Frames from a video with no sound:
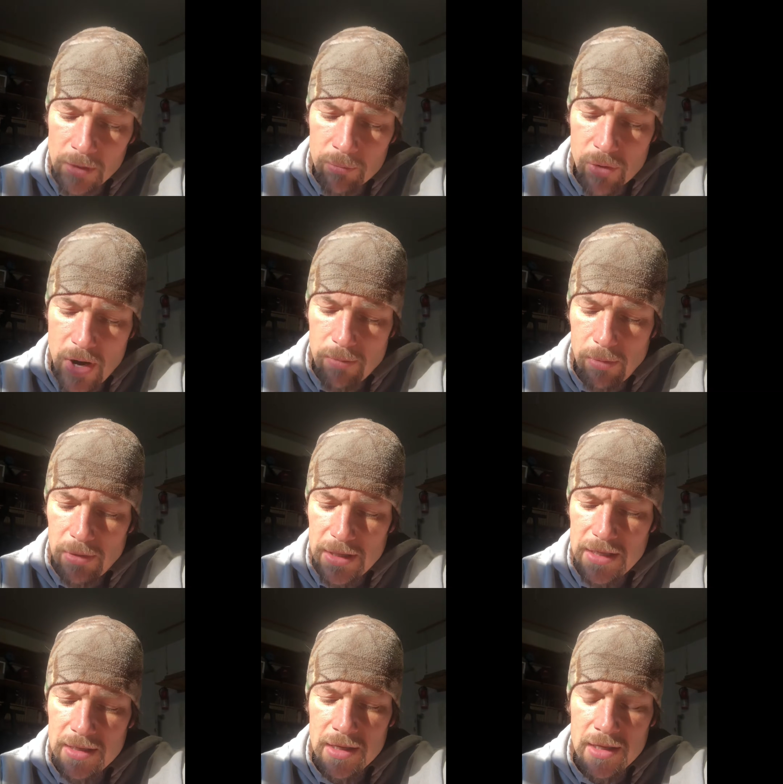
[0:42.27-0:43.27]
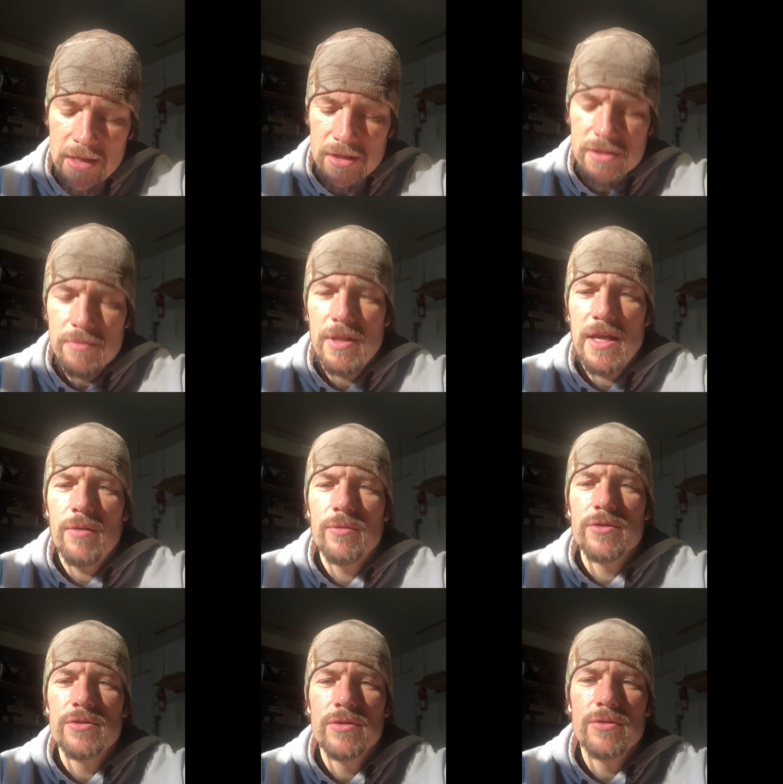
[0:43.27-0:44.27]
Probably some of that
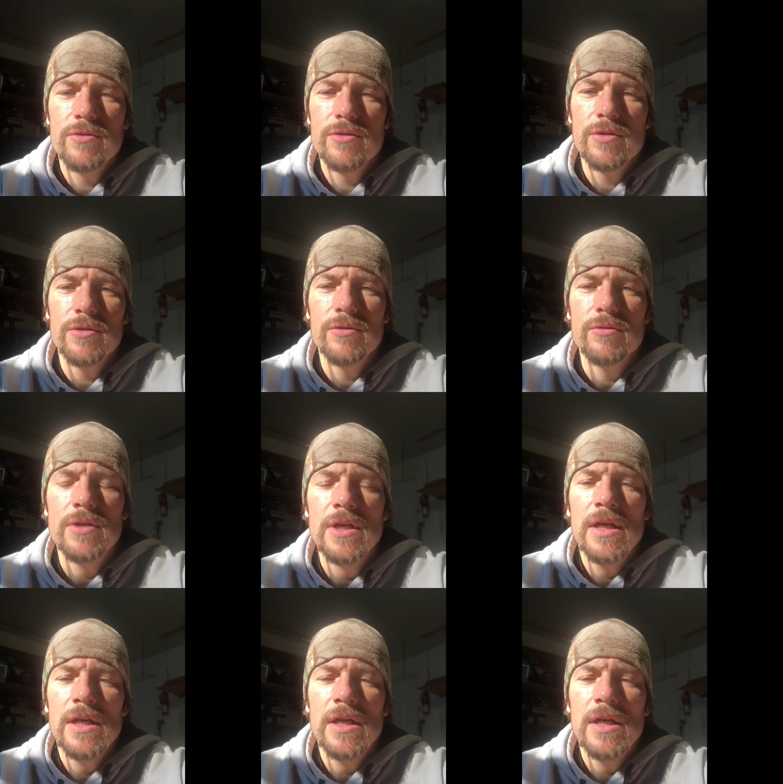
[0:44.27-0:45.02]
was due to